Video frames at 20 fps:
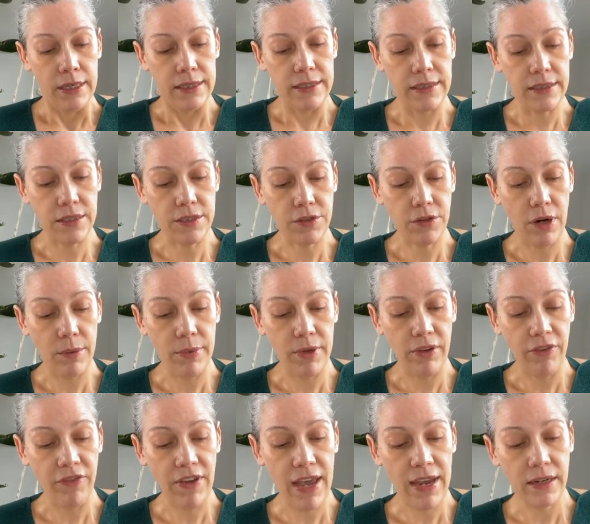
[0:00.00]
is the scrubby
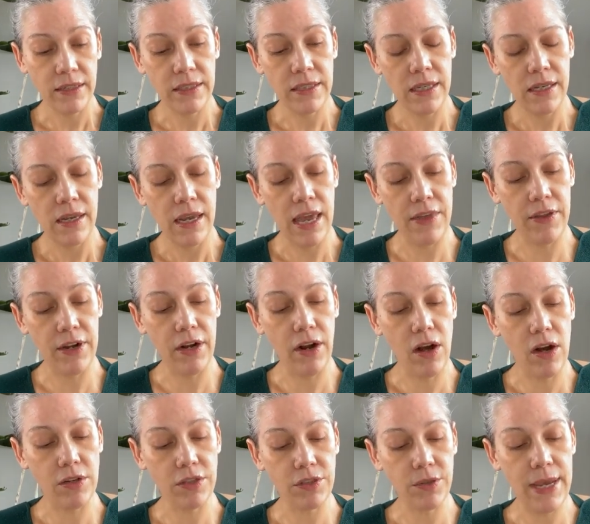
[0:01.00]
effect. And then it
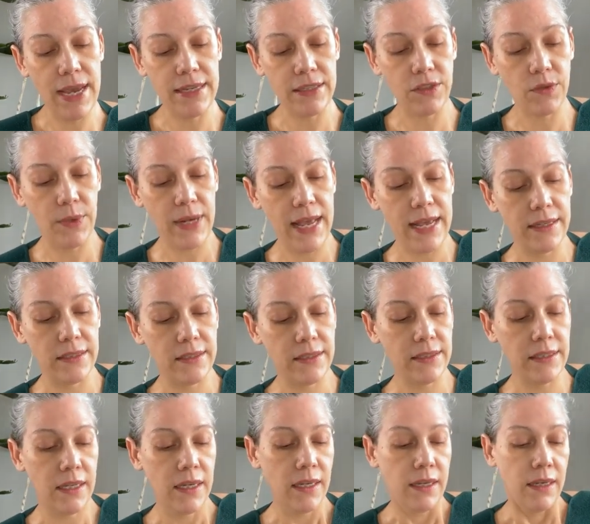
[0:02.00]
also has, it
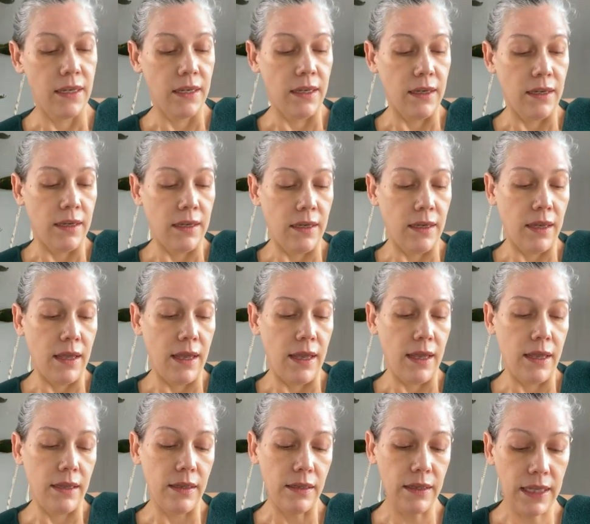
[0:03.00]
has
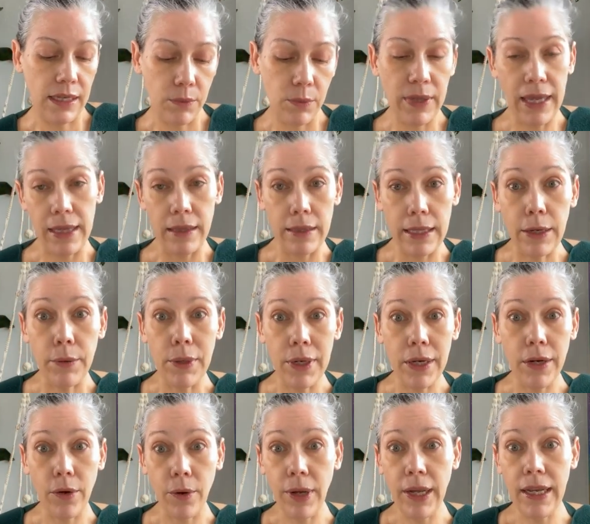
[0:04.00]
liquid
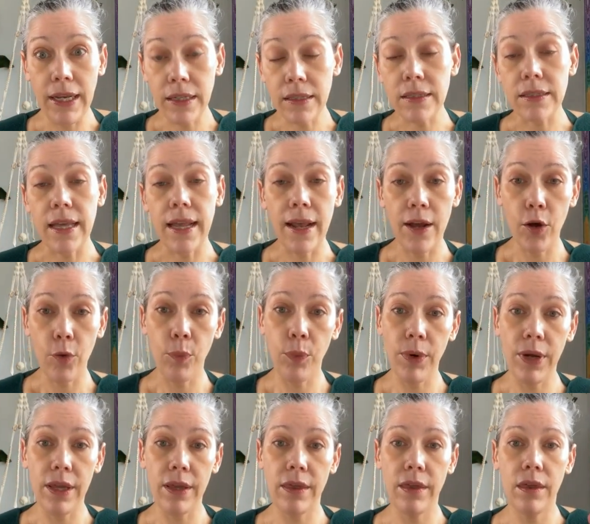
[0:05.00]
ingredients that help
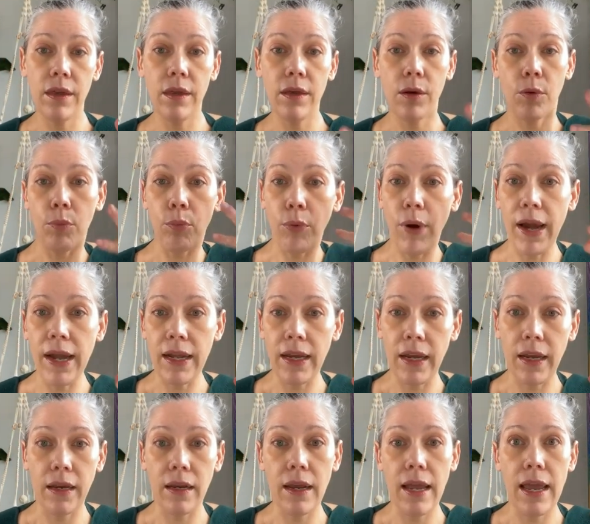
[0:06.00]
with
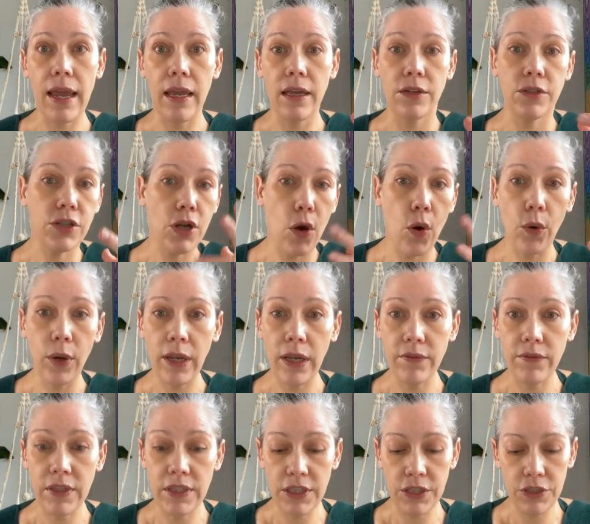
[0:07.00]
brightening and toning
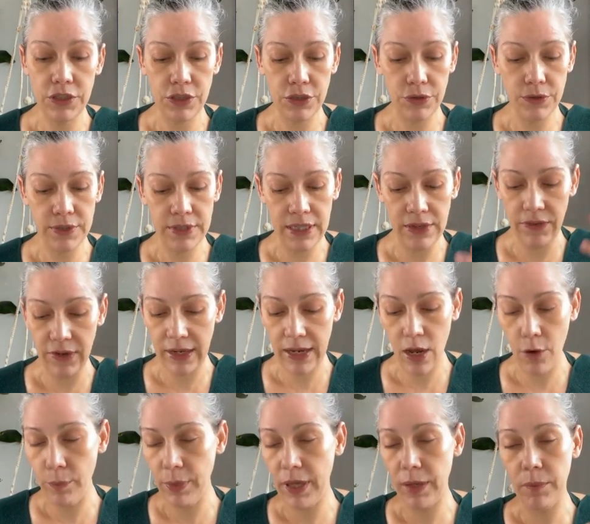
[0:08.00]
of the tissues, evening
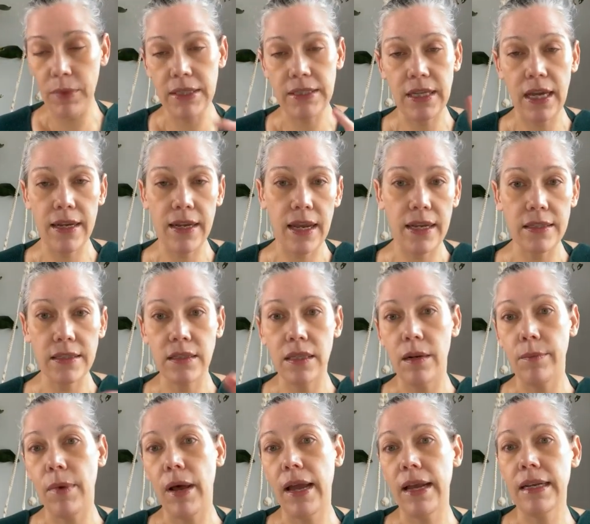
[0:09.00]
out pigment. It's got
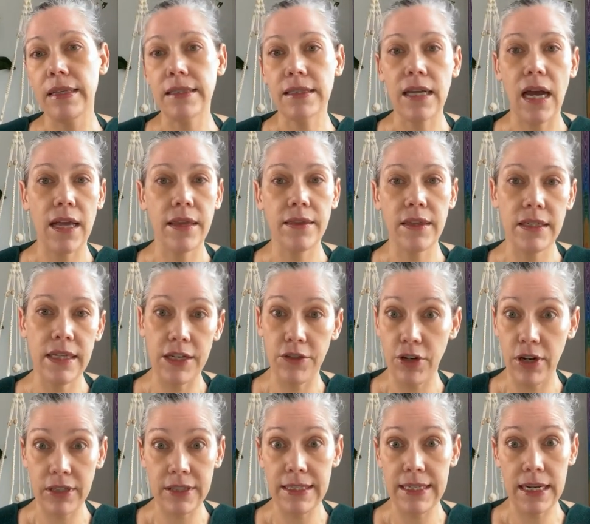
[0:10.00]
niacinamide. It's got the
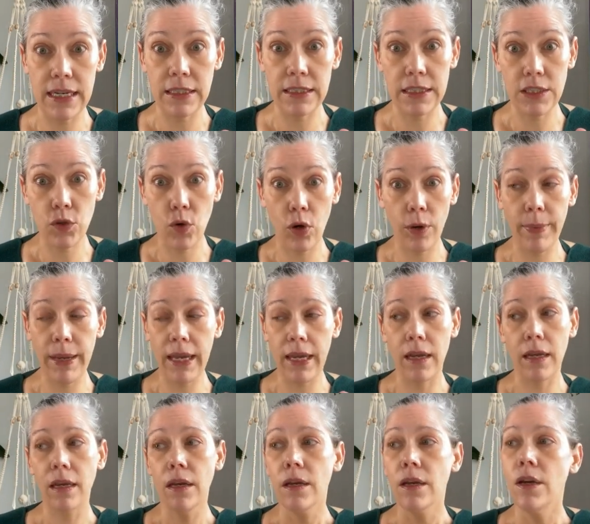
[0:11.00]

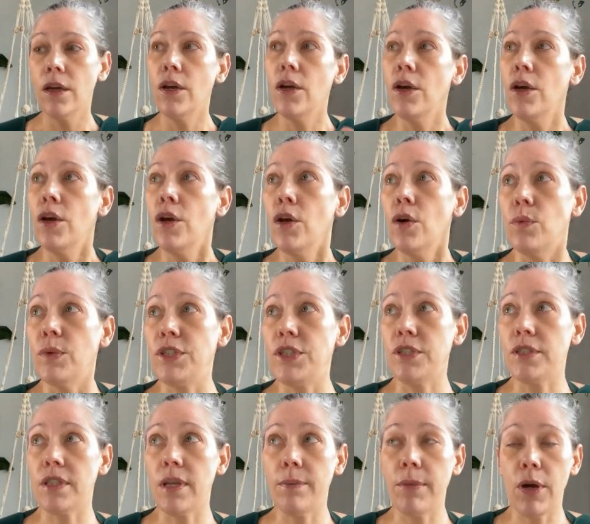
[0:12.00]
tetrahexadecyl-ascorbate, which
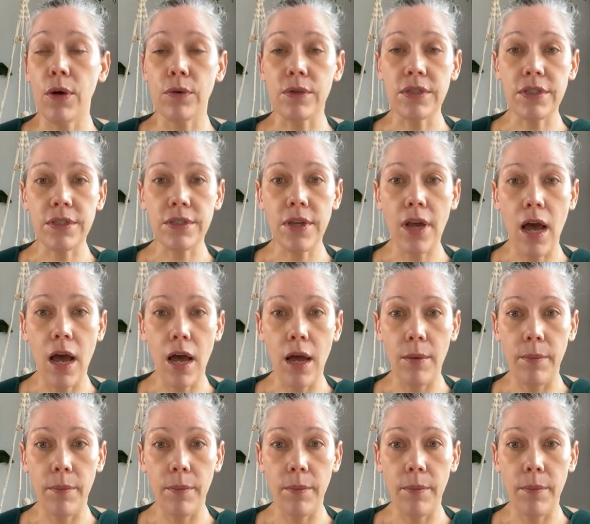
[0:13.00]
is the most